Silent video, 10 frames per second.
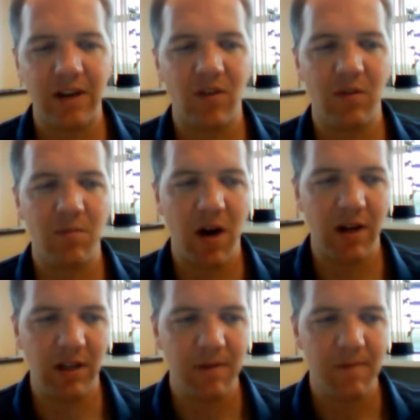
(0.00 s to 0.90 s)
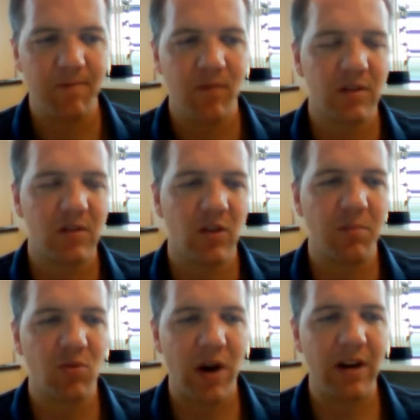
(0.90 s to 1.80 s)
of our body. So the
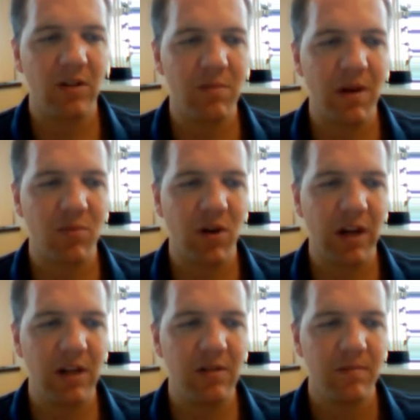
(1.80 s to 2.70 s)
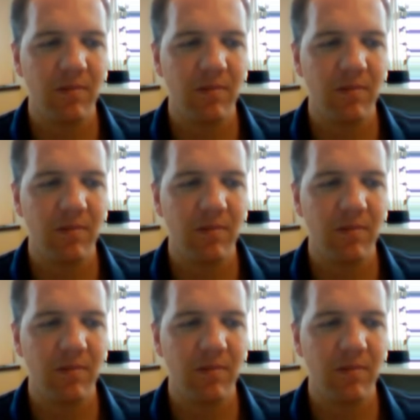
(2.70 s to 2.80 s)
parietal membrane